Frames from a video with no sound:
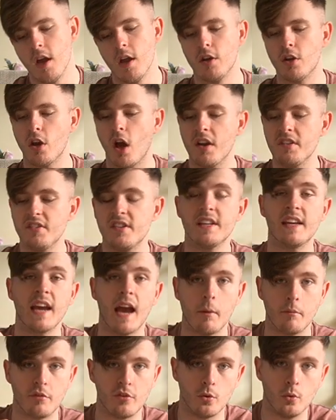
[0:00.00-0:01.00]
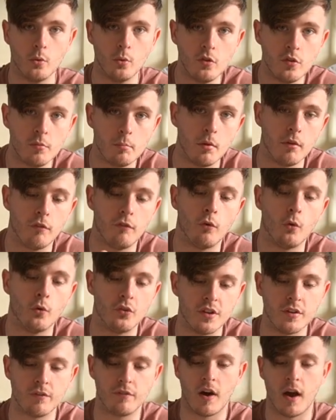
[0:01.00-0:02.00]
ninety capsules, but
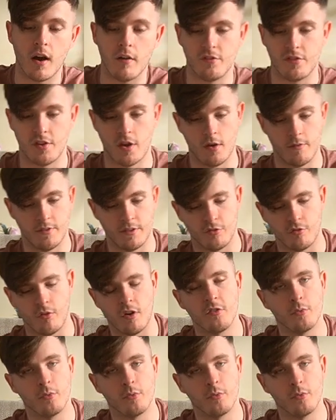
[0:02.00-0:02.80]
forty-five servings, right?